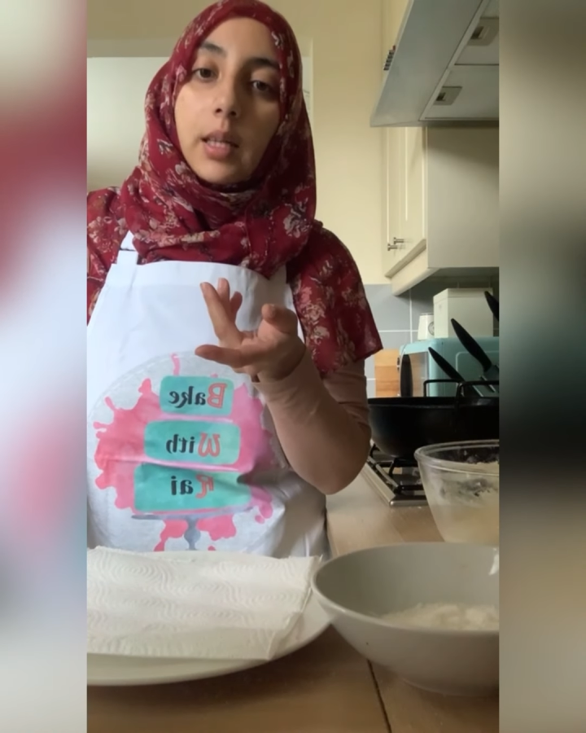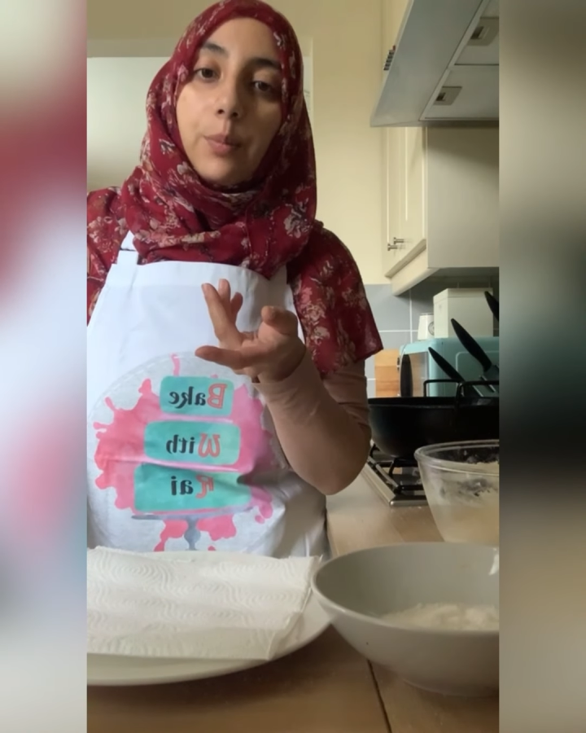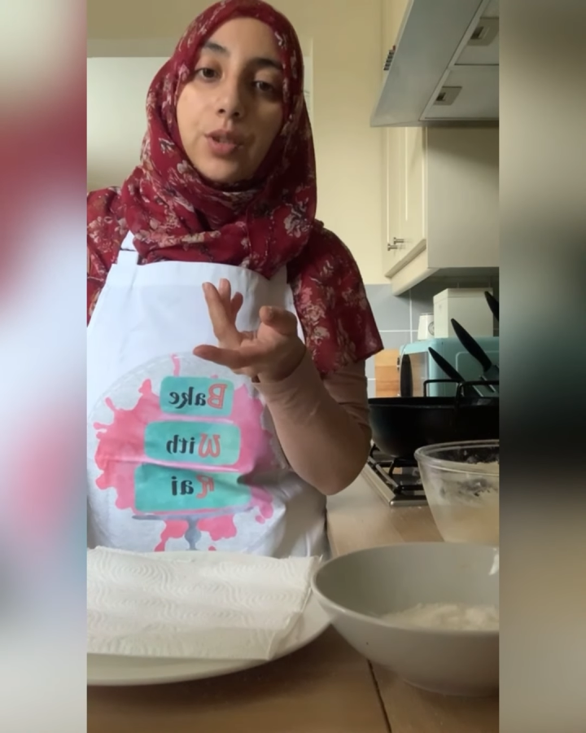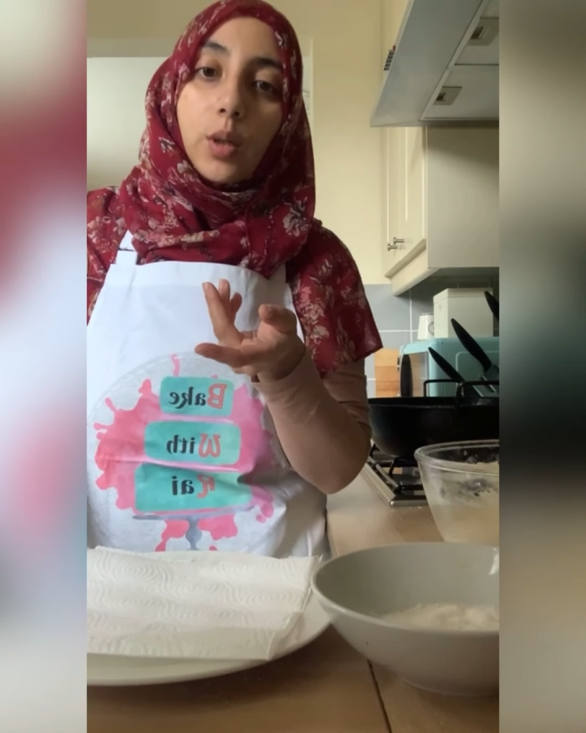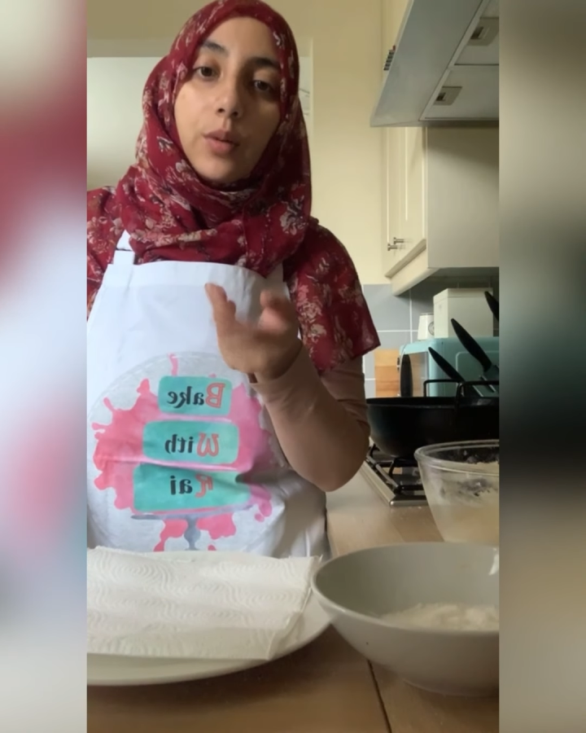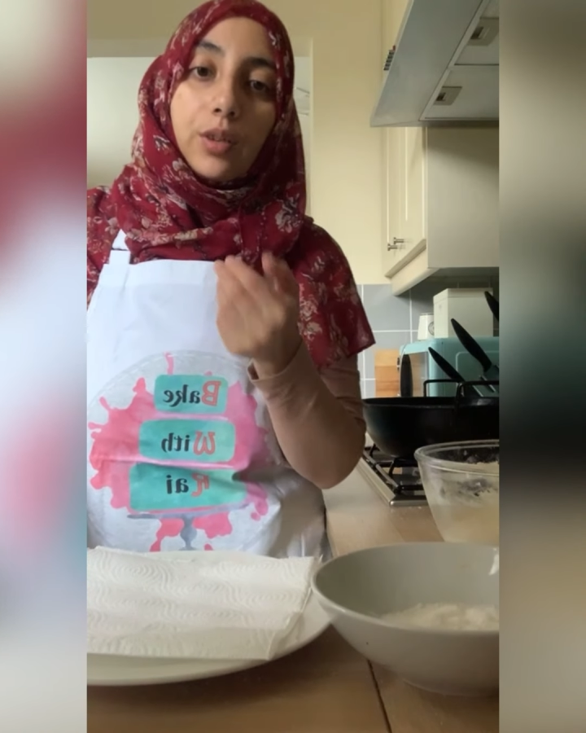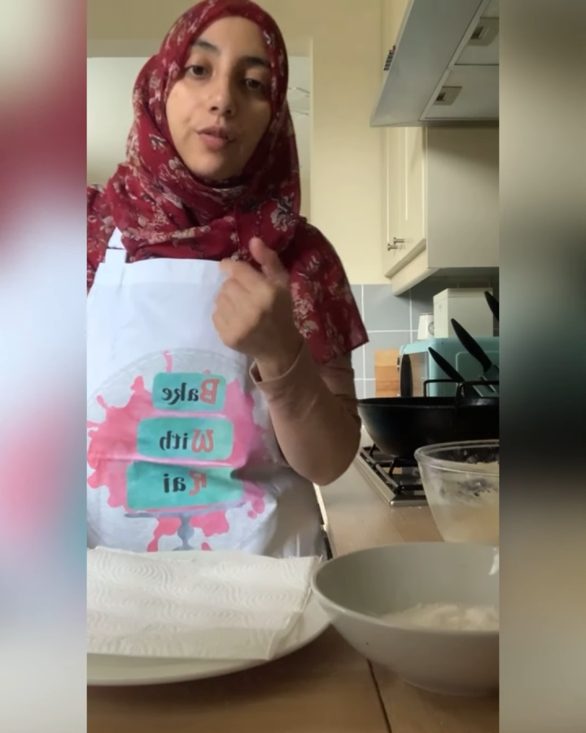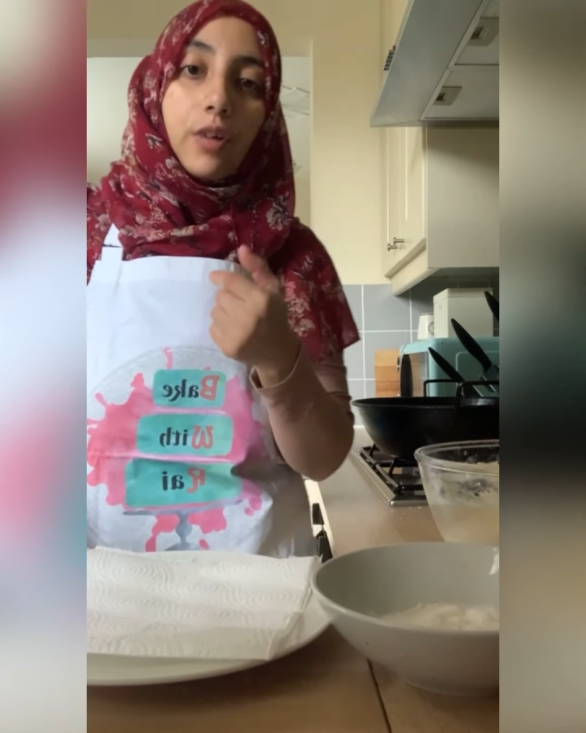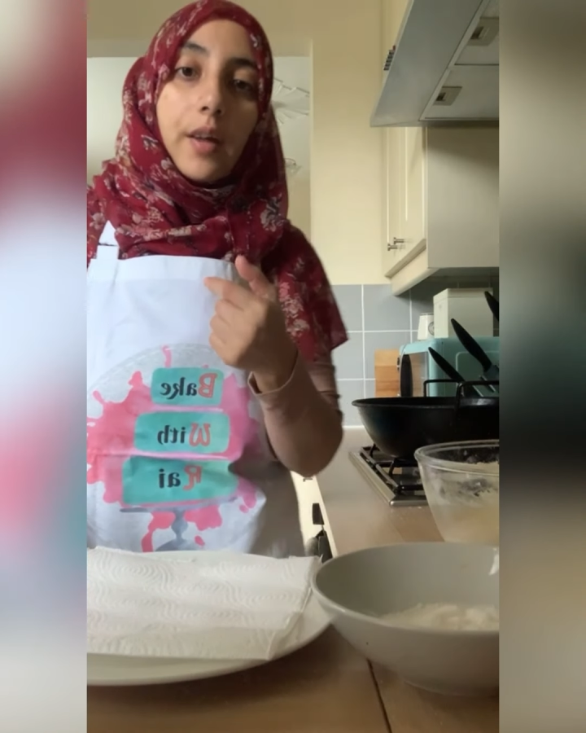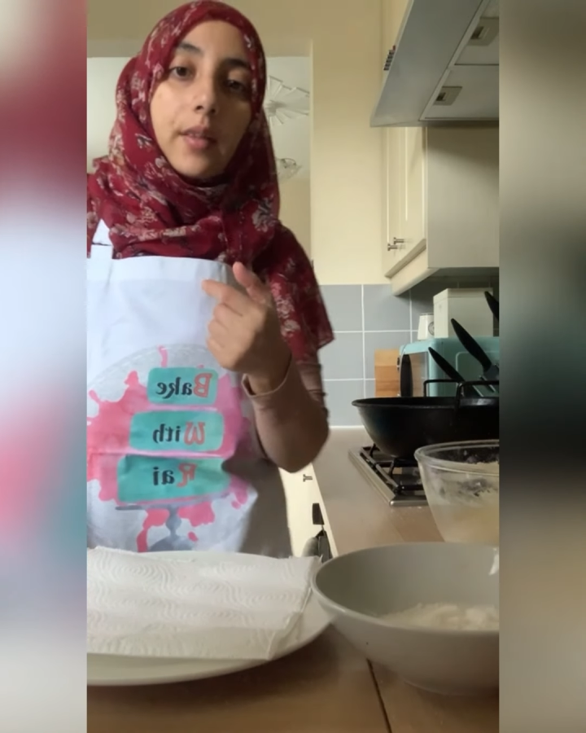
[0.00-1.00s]
temperature when you
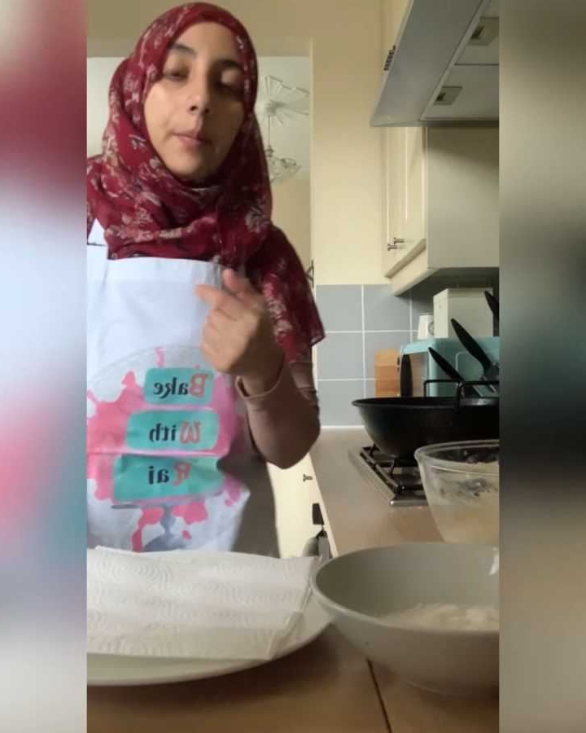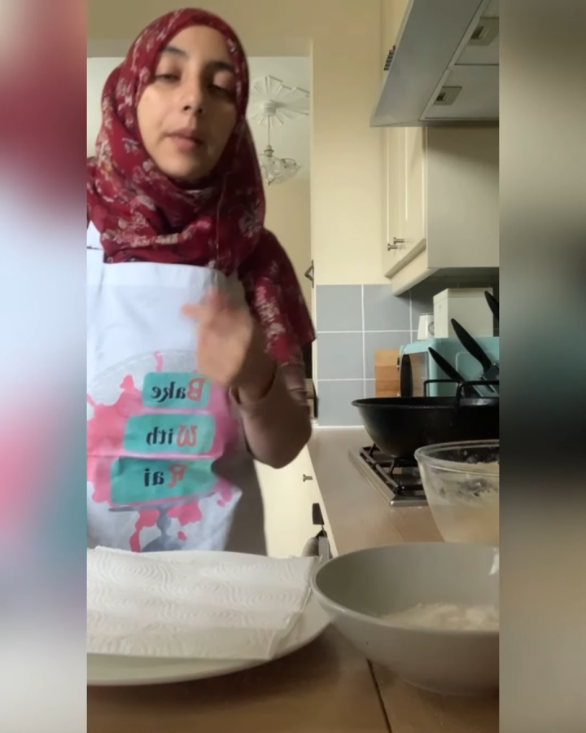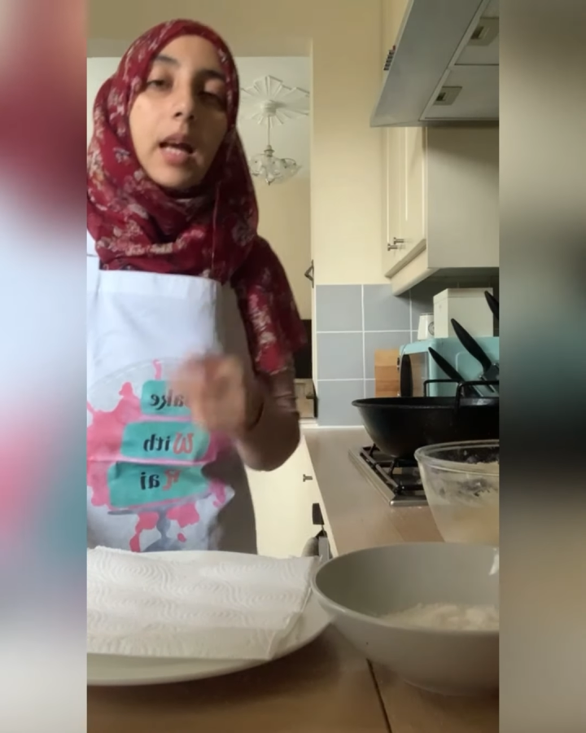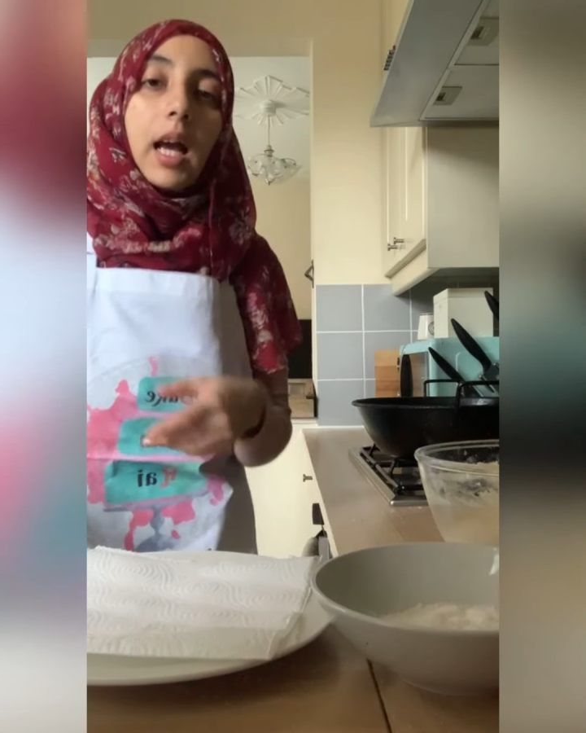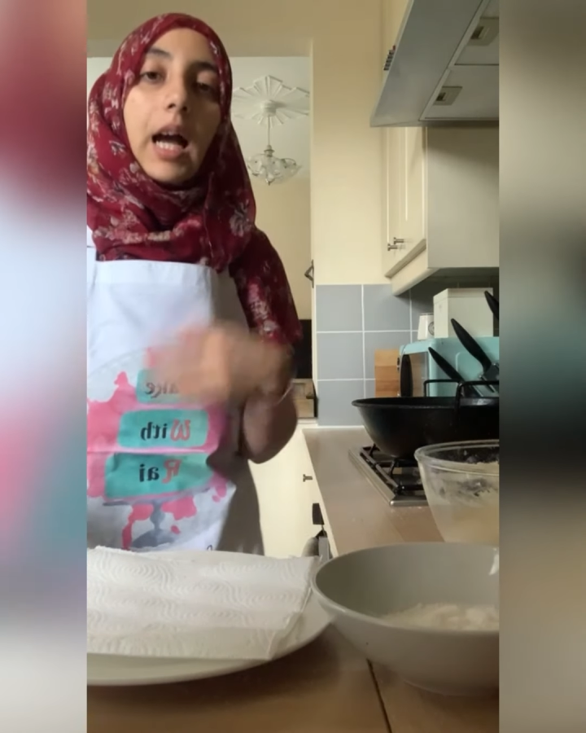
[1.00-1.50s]
fry them.